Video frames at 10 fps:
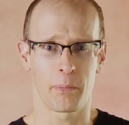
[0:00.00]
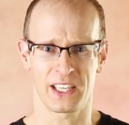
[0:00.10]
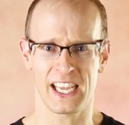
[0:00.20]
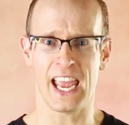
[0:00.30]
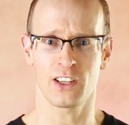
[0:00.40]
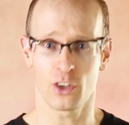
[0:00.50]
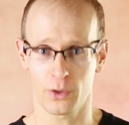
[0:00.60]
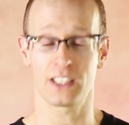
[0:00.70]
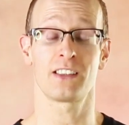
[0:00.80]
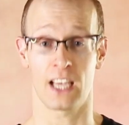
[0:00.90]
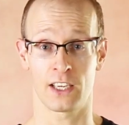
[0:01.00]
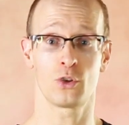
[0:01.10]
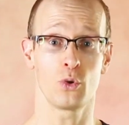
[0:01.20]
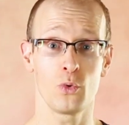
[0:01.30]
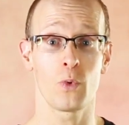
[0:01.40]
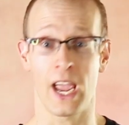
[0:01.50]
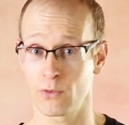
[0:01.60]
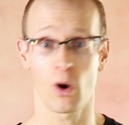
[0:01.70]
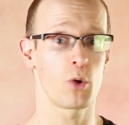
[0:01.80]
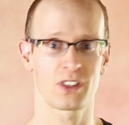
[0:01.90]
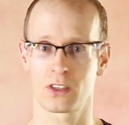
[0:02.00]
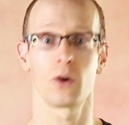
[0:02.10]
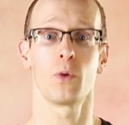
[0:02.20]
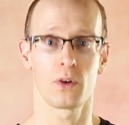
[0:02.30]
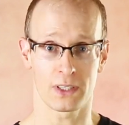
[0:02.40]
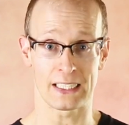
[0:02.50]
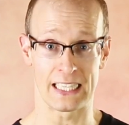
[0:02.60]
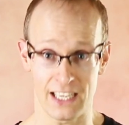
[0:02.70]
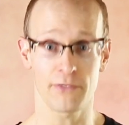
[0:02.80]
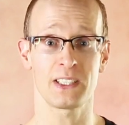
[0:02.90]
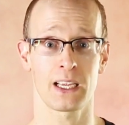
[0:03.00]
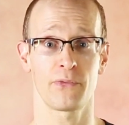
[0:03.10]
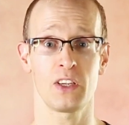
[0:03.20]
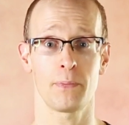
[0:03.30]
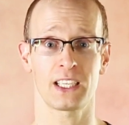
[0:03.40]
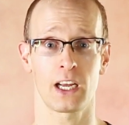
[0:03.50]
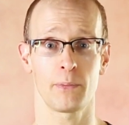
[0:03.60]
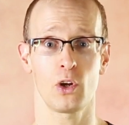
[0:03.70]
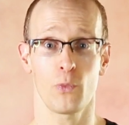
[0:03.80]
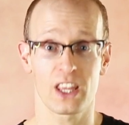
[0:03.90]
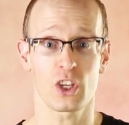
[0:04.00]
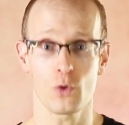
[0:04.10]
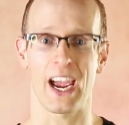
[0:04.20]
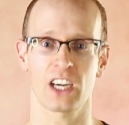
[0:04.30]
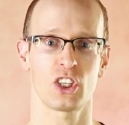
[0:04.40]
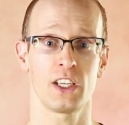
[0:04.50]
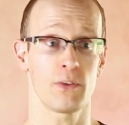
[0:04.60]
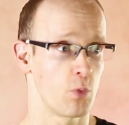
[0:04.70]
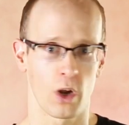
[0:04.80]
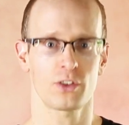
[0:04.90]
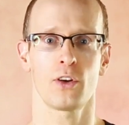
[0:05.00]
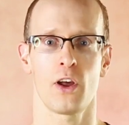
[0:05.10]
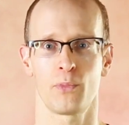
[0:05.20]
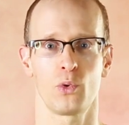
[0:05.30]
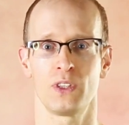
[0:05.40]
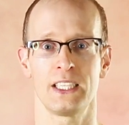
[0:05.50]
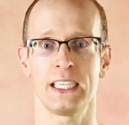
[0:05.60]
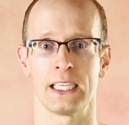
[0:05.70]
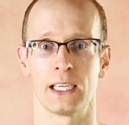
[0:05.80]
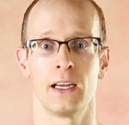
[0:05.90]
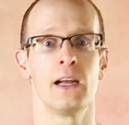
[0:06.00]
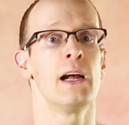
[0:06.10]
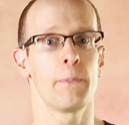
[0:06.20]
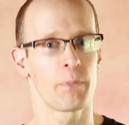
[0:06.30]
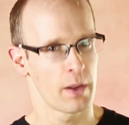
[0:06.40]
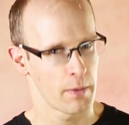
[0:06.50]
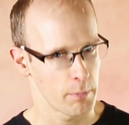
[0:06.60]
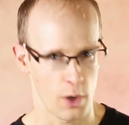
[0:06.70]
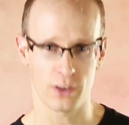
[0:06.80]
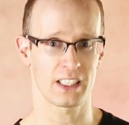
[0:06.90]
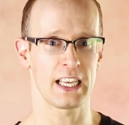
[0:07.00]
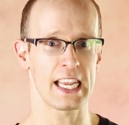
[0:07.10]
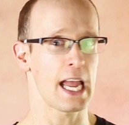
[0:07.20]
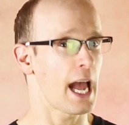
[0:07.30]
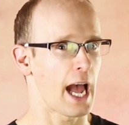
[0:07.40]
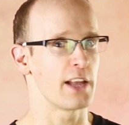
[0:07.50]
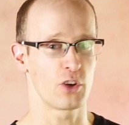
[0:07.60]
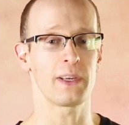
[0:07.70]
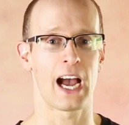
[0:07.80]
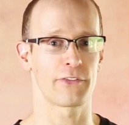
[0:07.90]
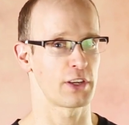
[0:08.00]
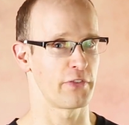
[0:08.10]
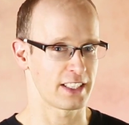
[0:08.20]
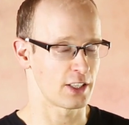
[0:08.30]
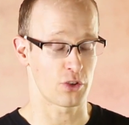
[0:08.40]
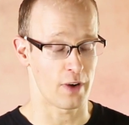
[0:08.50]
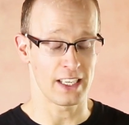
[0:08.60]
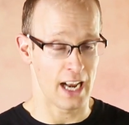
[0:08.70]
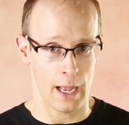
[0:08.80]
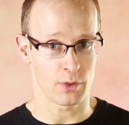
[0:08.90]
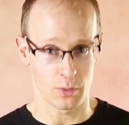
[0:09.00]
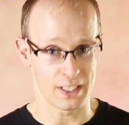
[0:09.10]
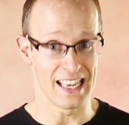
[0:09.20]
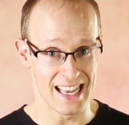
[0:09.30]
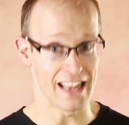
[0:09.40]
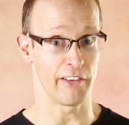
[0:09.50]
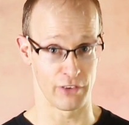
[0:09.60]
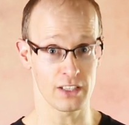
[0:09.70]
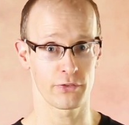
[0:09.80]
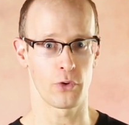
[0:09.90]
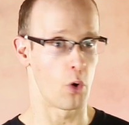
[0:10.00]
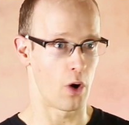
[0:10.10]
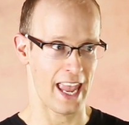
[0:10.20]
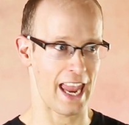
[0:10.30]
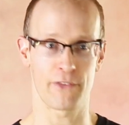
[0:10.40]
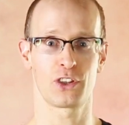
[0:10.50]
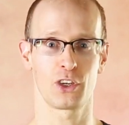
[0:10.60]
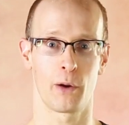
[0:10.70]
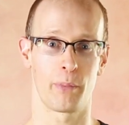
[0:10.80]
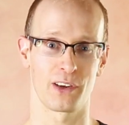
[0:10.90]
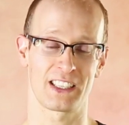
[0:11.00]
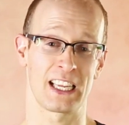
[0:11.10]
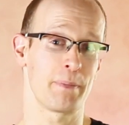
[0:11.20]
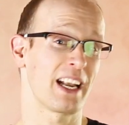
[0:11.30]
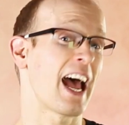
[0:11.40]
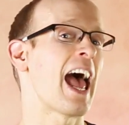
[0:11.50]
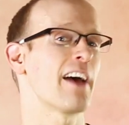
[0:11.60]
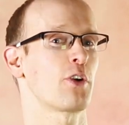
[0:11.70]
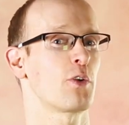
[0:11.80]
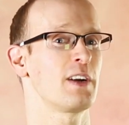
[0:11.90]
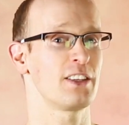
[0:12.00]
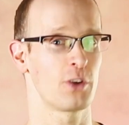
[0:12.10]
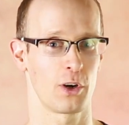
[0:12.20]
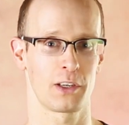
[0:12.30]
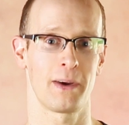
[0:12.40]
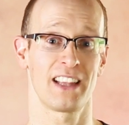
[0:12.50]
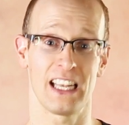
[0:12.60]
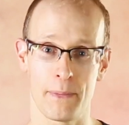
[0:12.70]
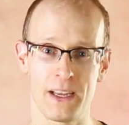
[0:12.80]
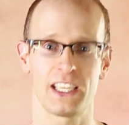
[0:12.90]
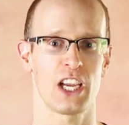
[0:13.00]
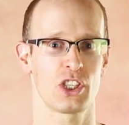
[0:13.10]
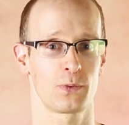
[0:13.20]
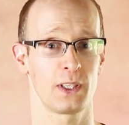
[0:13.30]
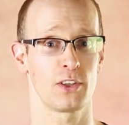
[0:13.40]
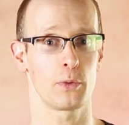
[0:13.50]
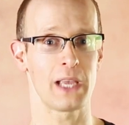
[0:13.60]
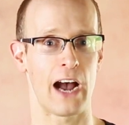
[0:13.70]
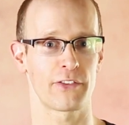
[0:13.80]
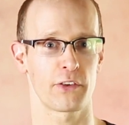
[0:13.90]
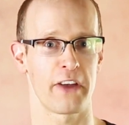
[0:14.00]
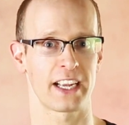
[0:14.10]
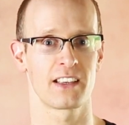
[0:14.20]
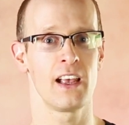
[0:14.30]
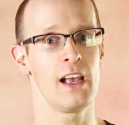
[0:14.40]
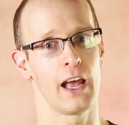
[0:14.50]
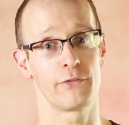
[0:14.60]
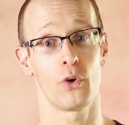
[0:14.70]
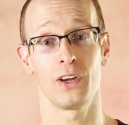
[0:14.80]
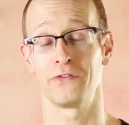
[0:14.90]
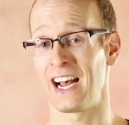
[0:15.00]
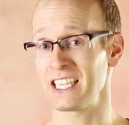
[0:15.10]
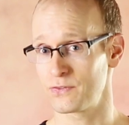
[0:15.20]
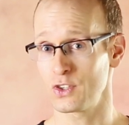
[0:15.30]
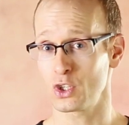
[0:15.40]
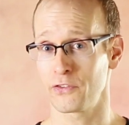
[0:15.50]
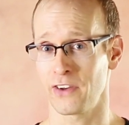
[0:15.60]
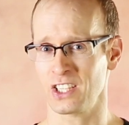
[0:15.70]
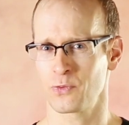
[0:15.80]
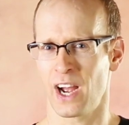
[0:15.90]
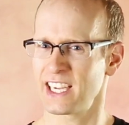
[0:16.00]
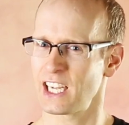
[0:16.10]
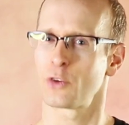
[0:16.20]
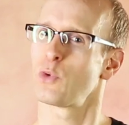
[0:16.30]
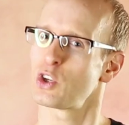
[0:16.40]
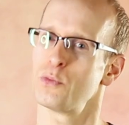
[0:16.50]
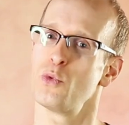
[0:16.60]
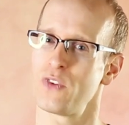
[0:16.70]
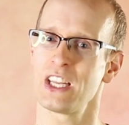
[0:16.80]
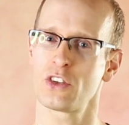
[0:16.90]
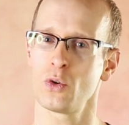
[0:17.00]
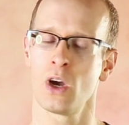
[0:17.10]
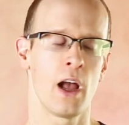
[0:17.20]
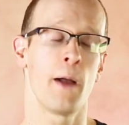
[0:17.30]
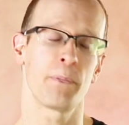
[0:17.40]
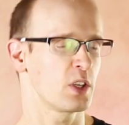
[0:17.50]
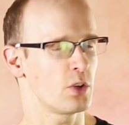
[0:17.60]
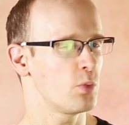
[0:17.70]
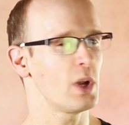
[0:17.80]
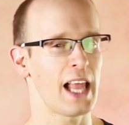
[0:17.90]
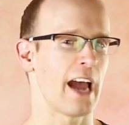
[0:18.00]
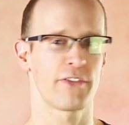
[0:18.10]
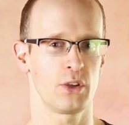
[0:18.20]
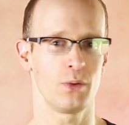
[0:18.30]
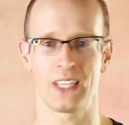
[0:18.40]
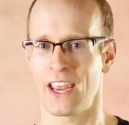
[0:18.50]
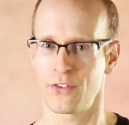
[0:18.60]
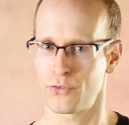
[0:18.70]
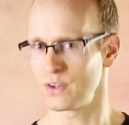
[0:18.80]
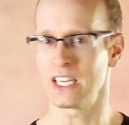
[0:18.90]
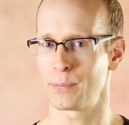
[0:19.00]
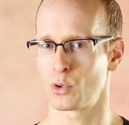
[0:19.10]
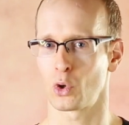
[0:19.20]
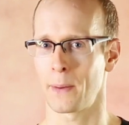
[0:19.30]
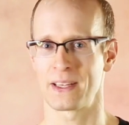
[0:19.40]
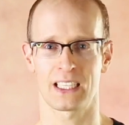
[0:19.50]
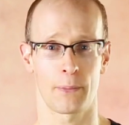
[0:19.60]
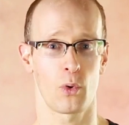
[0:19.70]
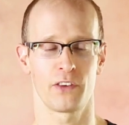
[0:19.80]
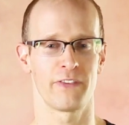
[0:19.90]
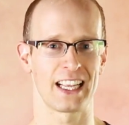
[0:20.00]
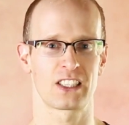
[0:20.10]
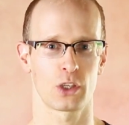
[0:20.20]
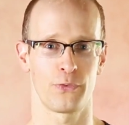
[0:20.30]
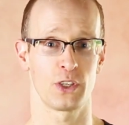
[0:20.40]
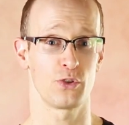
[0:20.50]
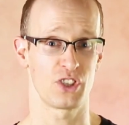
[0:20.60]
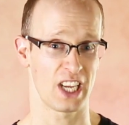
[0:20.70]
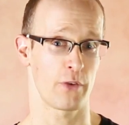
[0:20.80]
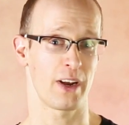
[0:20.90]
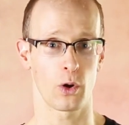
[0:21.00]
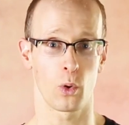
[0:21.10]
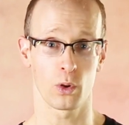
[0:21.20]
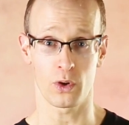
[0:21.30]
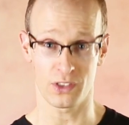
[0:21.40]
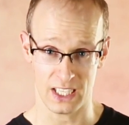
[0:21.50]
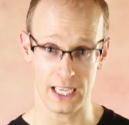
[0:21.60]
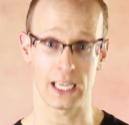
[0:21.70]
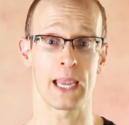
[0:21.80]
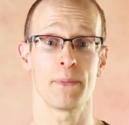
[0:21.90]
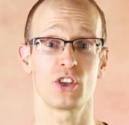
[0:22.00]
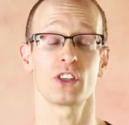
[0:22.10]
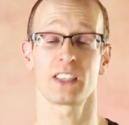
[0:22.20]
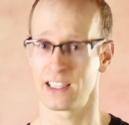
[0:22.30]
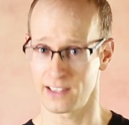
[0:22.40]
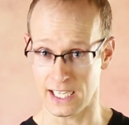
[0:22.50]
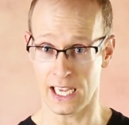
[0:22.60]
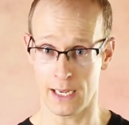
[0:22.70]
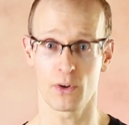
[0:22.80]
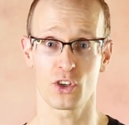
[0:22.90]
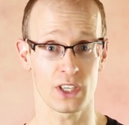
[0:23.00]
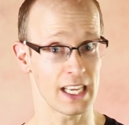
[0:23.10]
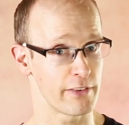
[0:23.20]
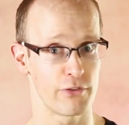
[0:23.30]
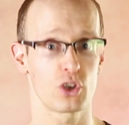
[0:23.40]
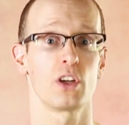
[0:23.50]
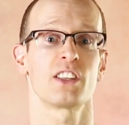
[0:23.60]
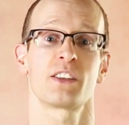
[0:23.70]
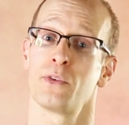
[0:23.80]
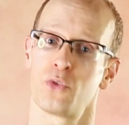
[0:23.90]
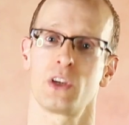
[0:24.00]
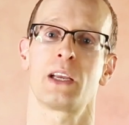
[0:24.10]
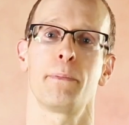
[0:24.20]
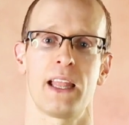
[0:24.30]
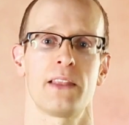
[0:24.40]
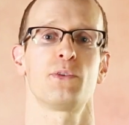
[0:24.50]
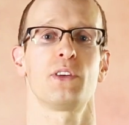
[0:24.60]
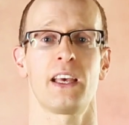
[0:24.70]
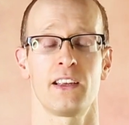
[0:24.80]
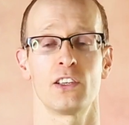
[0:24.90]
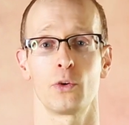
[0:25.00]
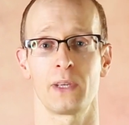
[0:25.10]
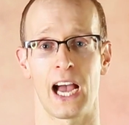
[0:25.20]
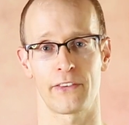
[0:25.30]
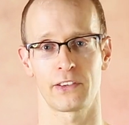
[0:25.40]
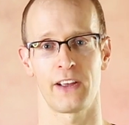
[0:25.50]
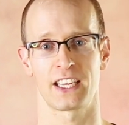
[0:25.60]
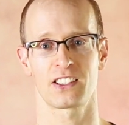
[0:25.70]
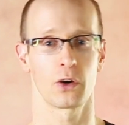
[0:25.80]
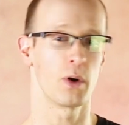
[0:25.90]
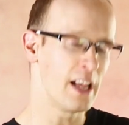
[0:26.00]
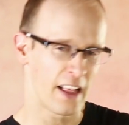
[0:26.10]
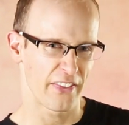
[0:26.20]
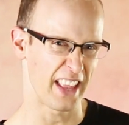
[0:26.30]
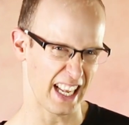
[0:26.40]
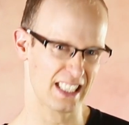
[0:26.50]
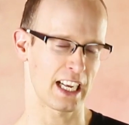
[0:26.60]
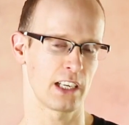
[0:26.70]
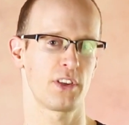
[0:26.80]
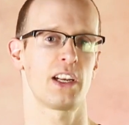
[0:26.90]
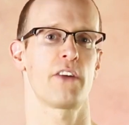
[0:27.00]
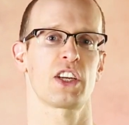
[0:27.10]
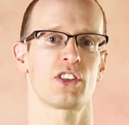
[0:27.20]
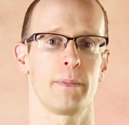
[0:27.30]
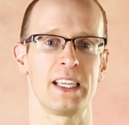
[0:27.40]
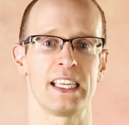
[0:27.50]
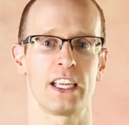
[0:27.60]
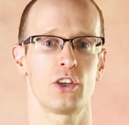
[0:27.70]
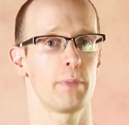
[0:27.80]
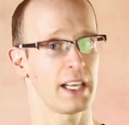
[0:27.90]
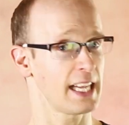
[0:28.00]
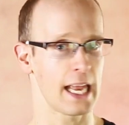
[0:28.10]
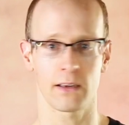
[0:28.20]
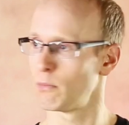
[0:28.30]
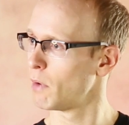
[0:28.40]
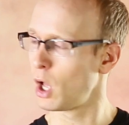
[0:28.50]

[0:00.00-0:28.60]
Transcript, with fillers: But again, you know, this is a two-way road, so leave me some feedback down below whether you actually want to learn more Houdini. Personally, Adobe After Effects is great and I absolutely love it for everything compositing, but I have already talked about the limitations with Adobe After Effects and for advanced visual effects where I kind of want to move into, you will have to use a 3D program and some more advanced software to generate all those images and the imagery and visuals before you can blend them together in Adobe After Effects. So that's kind of the direction I'm leaning into, but again,